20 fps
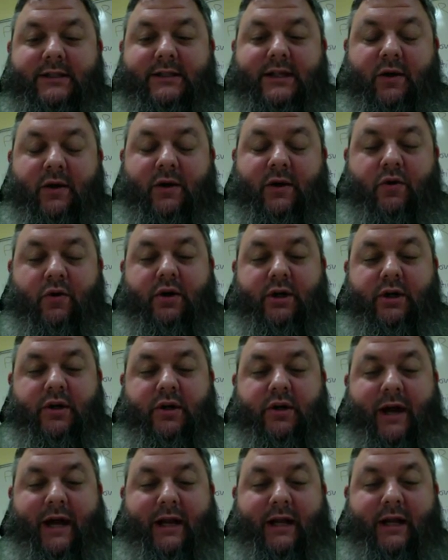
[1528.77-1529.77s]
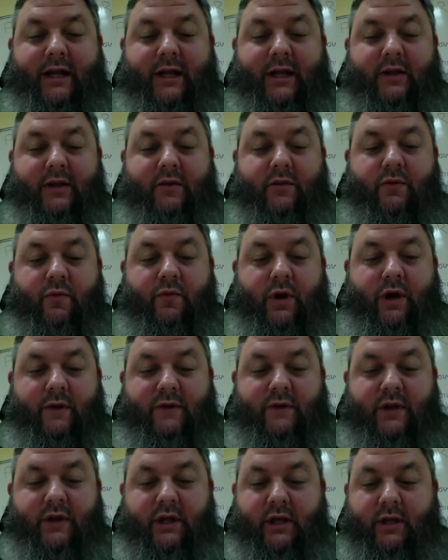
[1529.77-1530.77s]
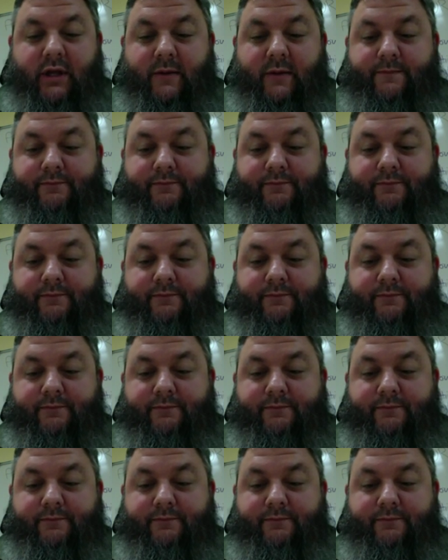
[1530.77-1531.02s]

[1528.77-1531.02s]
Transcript: the order you added in. One of the